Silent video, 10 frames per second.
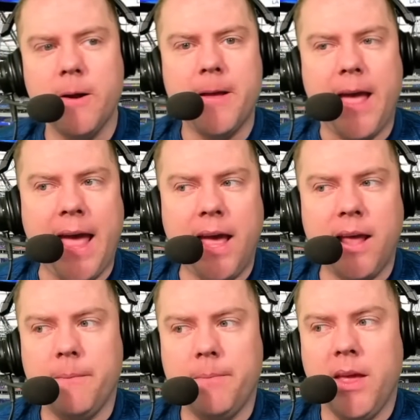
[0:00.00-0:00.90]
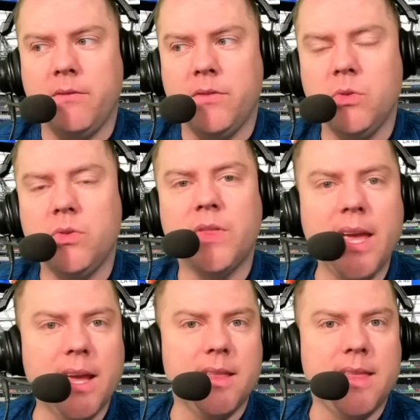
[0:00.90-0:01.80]
And if you
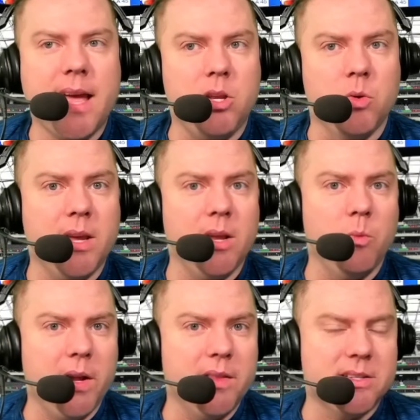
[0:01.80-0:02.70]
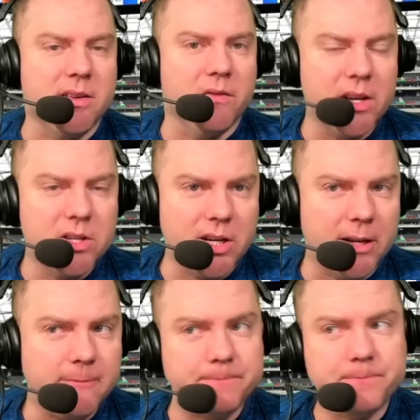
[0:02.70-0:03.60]
think that you can win this
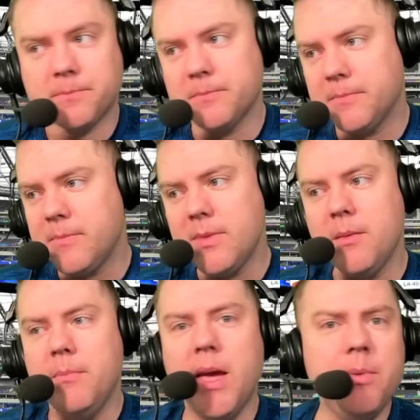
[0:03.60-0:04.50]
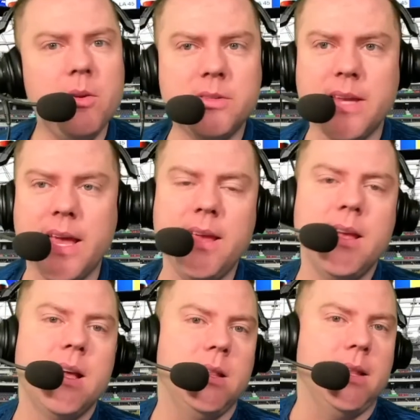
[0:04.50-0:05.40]
division, maybe you say,
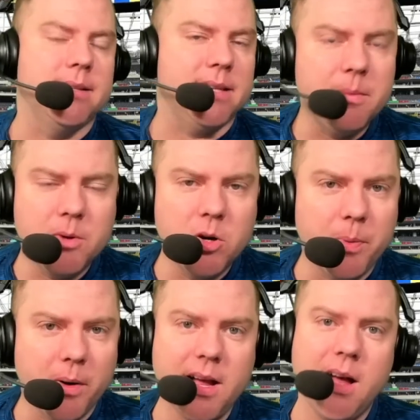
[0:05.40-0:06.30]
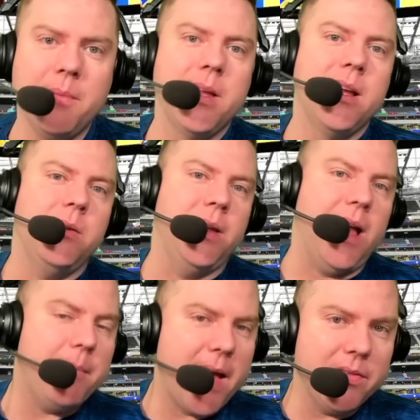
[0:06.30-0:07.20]
let's keep Cooper Kupp. We
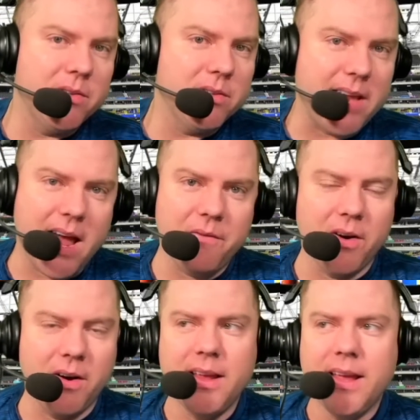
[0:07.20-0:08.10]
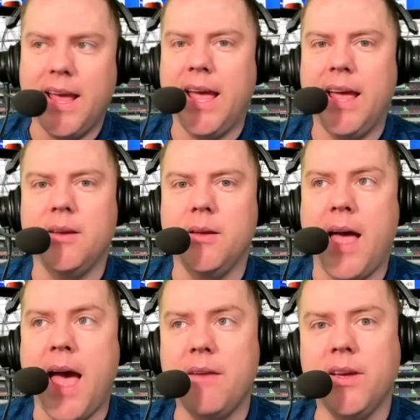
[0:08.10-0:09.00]
got Matthew Stafford, and
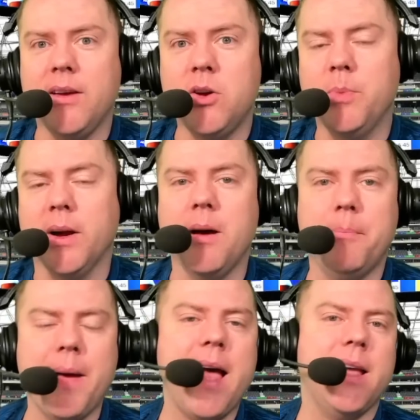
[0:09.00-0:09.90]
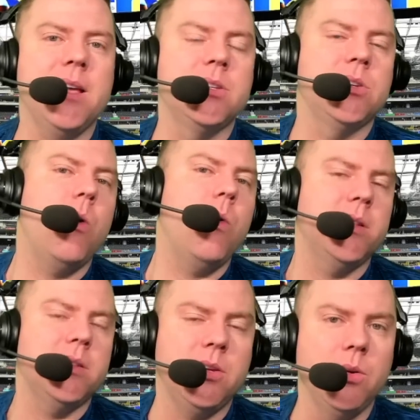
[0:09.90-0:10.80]
having Cooper Kupp back is going
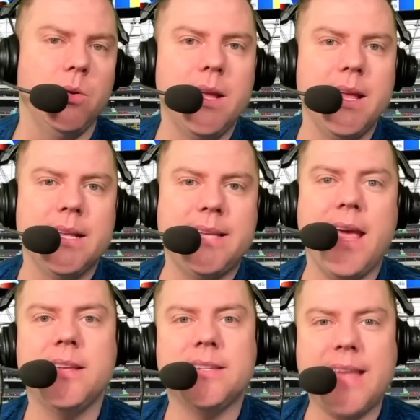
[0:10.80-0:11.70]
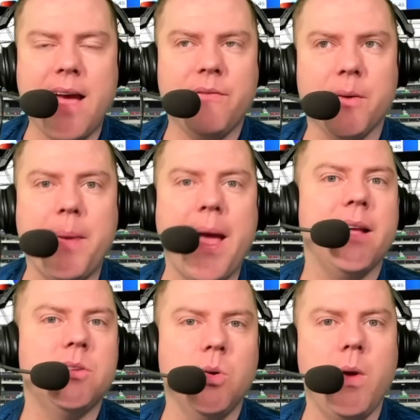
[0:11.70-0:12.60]
to take Stafford back
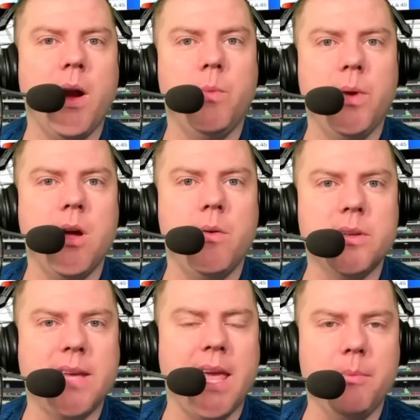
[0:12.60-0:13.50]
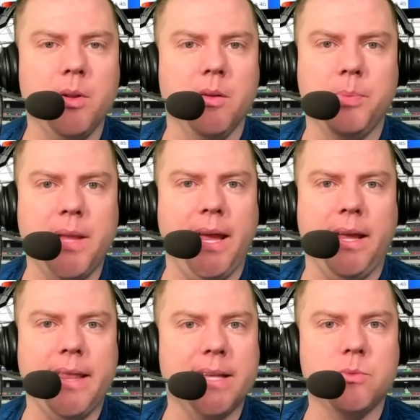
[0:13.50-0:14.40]
to where we know he's capable of playing. And
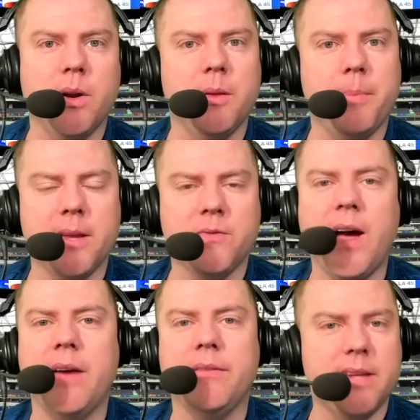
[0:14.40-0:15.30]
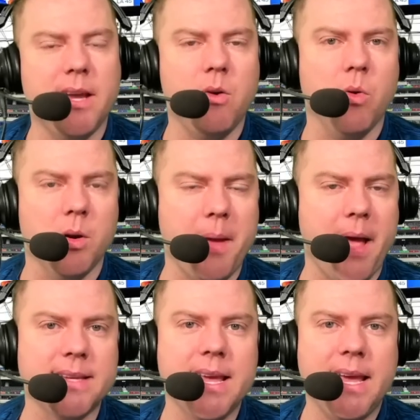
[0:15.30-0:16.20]
that's one of the best 5 to 10
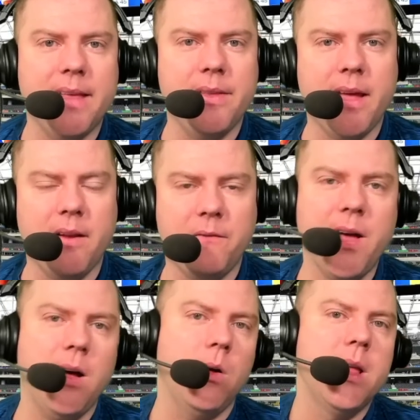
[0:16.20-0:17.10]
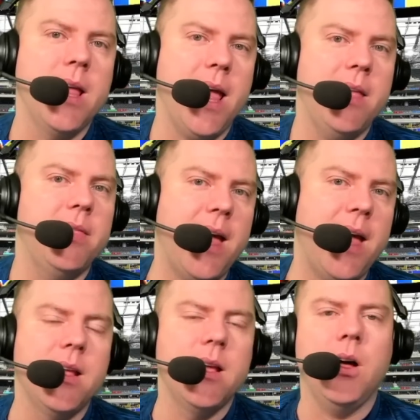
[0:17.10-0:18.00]
quarterbacks in the NFL. And that,
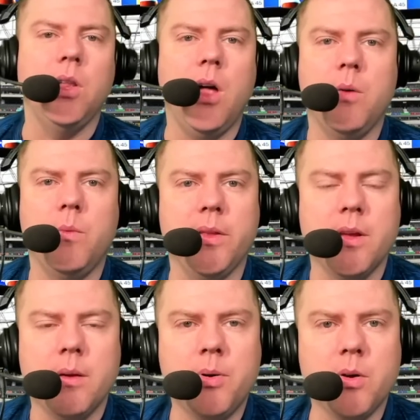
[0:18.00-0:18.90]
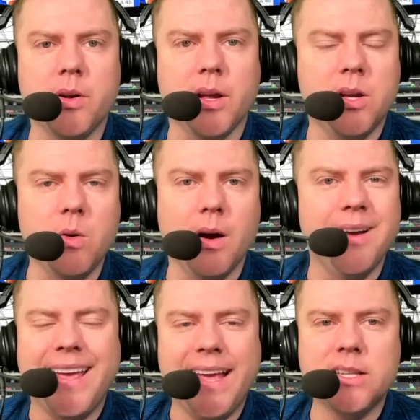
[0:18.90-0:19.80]
along with Puka Nacua,
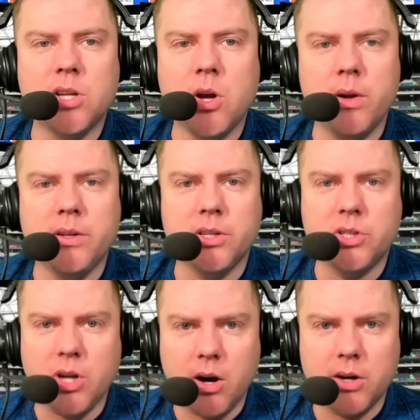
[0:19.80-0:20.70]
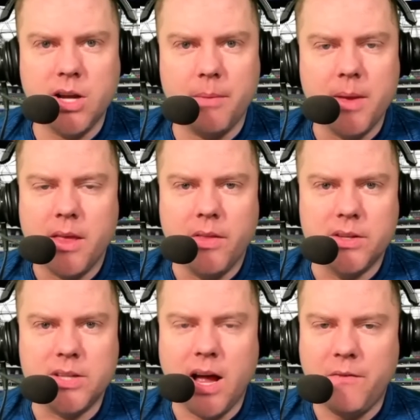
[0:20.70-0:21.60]
it's going to charge up this
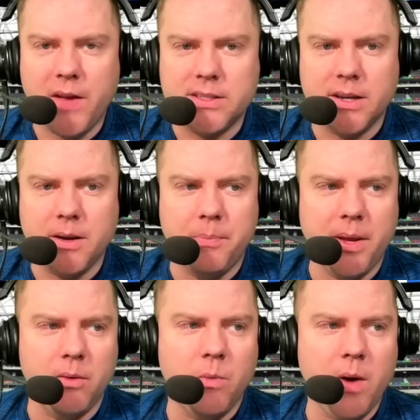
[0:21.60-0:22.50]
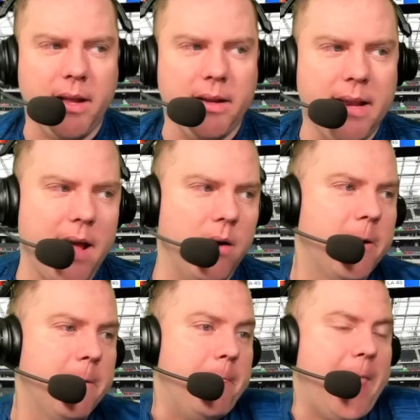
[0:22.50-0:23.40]
offense in a big way. Now,
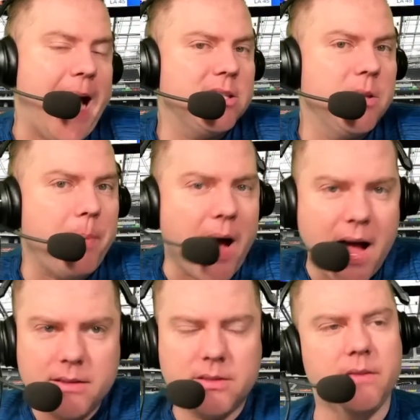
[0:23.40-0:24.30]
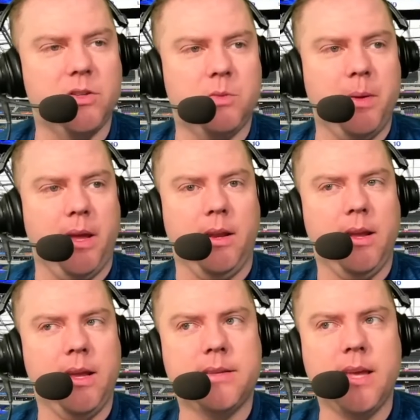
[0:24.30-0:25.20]
that's the positive spin,
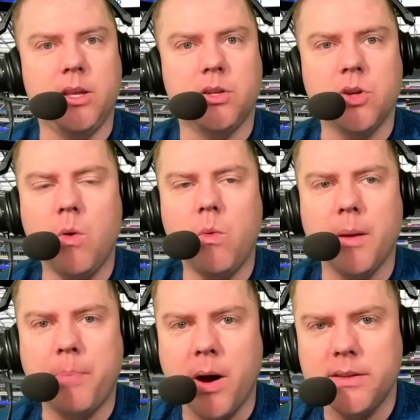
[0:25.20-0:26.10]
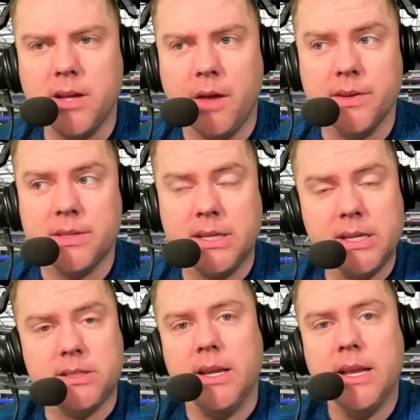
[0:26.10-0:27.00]
is that you don't want to punt on this
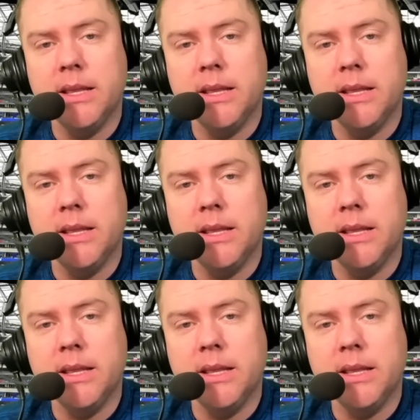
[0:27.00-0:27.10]
season.